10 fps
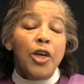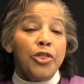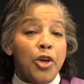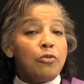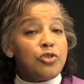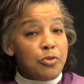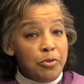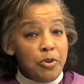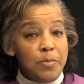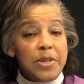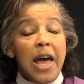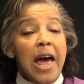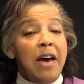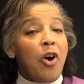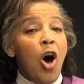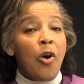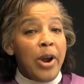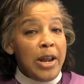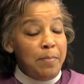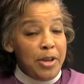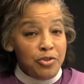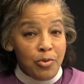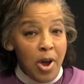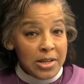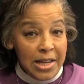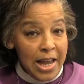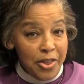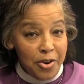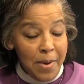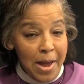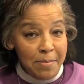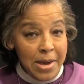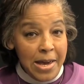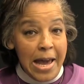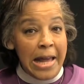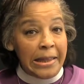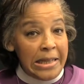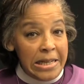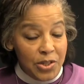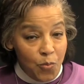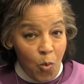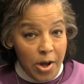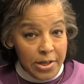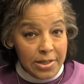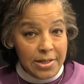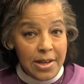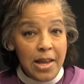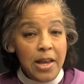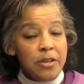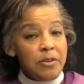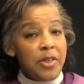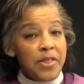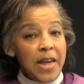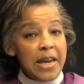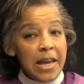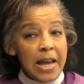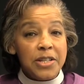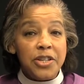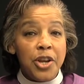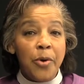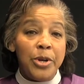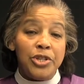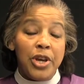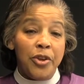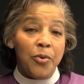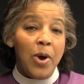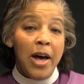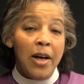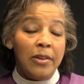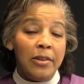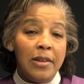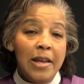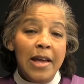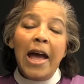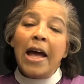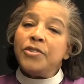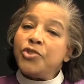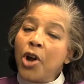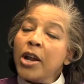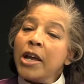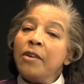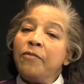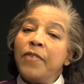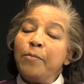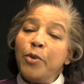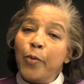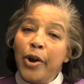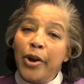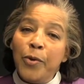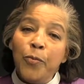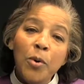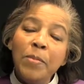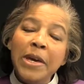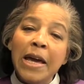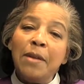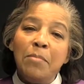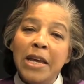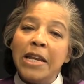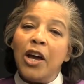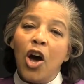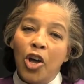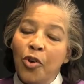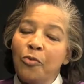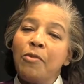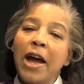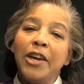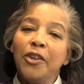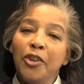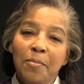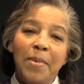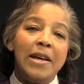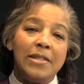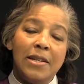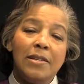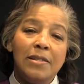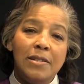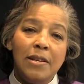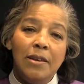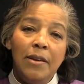Those groups have already been drawn together by me at least once so that they can get to know each other well. And starting in February, we'll begin meeting on a regular basis.